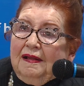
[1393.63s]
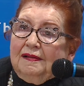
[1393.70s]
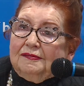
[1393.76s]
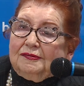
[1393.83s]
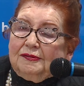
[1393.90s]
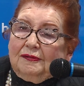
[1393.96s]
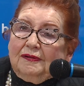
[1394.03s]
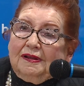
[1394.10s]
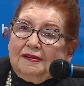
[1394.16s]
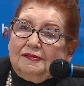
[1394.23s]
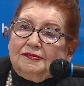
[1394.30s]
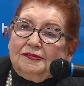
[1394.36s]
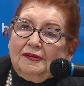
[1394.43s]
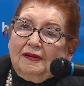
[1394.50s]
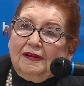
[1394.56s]
So I
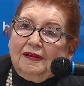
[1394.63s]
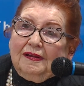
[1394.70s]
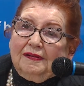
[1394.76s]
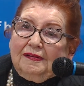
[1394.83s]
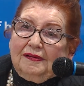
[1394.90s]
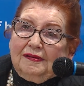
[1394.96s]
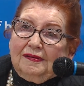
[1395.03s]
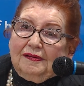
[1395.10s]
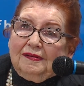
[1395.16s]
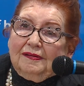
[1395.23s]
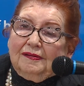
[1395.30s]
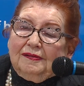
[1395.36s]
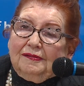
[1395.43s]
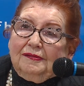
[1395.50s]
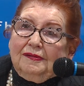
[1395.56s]
started
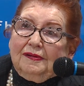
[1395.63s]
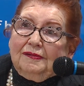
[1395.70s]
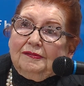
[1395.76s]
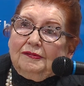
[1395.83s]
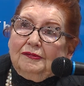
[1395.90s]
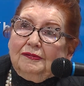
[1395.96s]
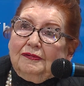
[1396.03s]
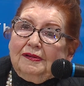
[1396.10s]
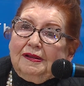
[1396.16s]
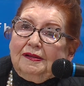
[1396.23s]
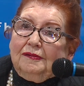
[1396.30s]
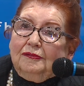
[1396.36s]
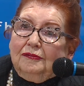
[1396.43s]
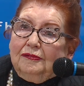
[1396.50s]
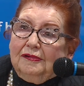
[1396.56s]

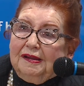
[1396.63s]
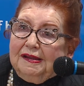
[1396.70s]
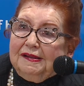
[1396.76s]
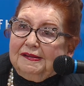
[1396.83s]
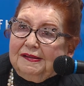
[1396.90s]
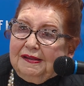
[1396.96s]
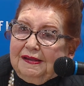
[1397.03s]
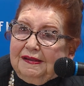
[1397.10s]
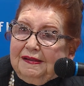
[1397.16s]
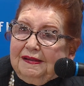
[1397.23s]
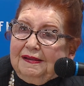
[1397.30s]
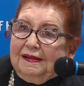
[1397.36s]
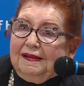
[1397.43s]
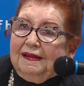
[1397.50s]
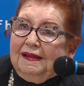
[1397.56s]
doing Reiki,